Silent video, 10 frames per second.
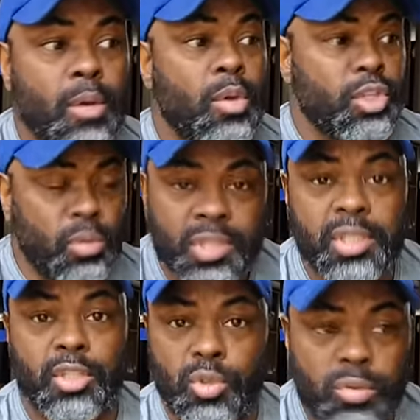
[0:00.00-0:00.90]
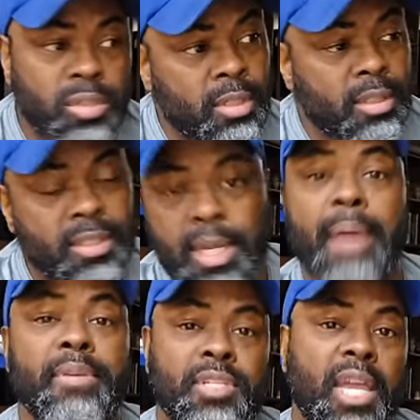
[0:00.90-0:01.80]
You you took the
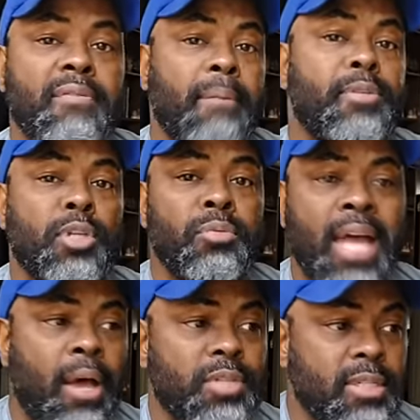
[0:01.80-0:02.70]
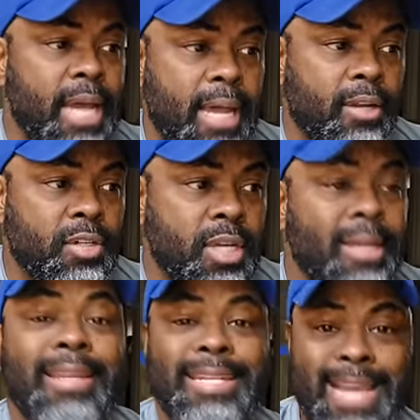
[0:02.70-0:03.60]
time to save up two thousand dollars.
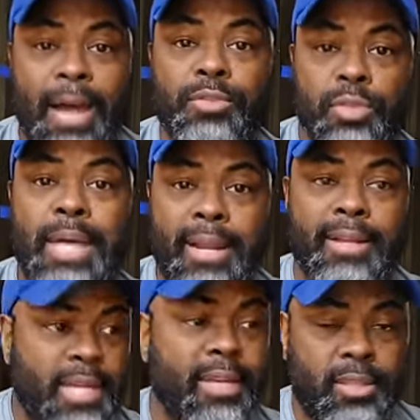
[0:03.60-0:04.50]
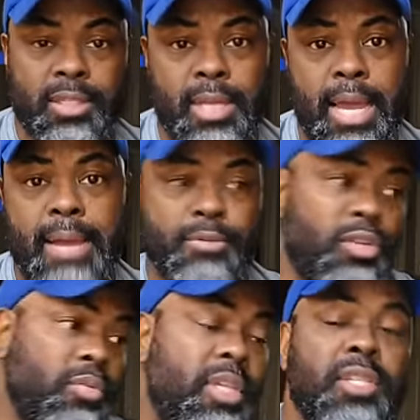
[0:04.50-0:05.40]
Now you got to take the time to
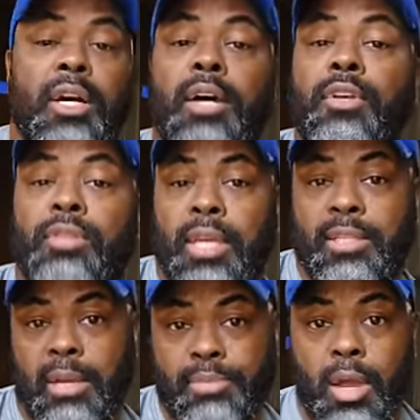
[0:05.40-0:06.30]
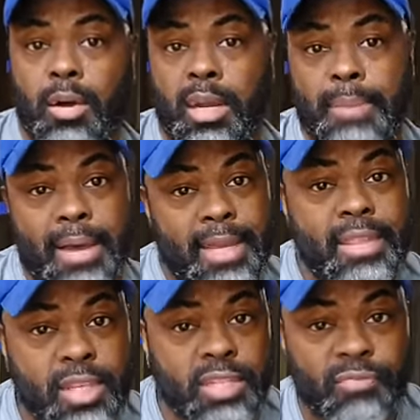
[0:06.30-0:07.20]
do these other things I'm talking about in
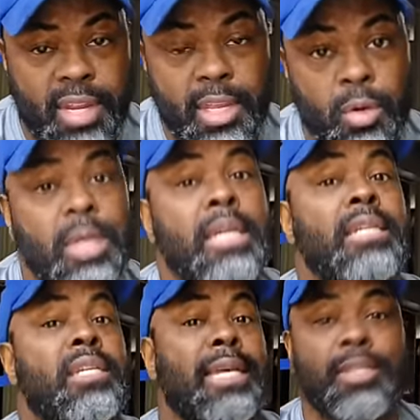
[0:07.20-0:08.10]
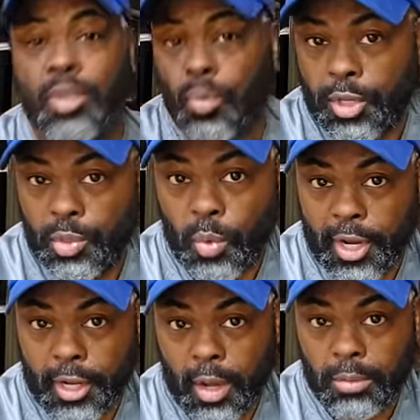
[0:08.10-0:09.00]
this video to get to where you
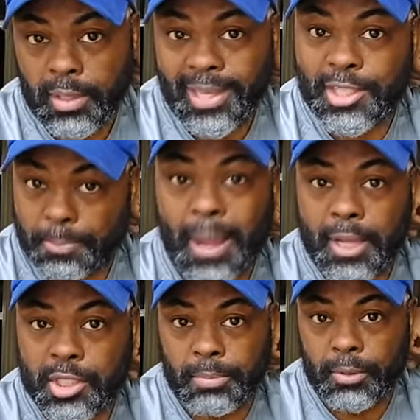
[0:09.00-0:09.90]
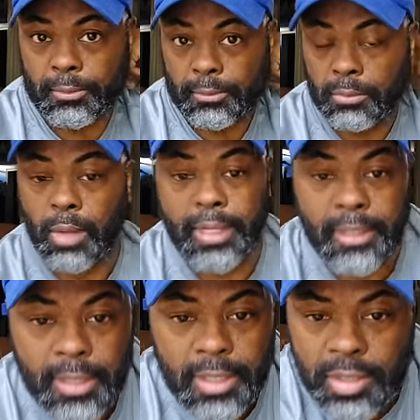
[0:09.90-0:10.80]
want to go. It's possible, right?
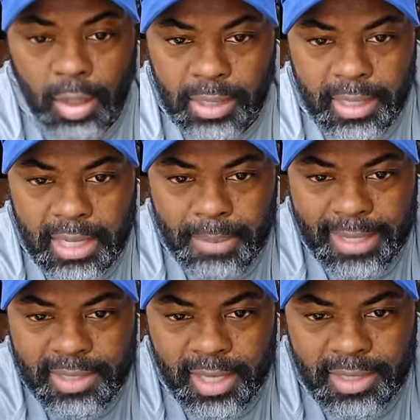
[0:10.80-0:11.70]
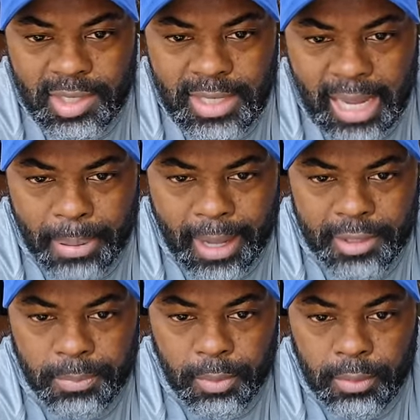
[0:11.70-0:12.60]
Don't let anybody tell you it's not
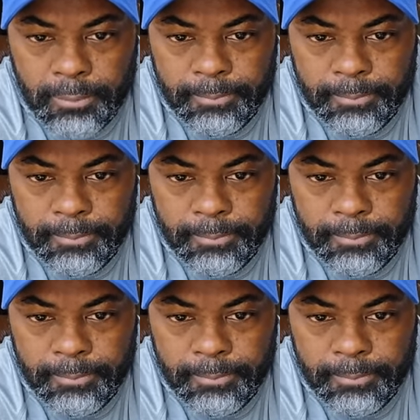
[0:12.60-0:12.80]
possible.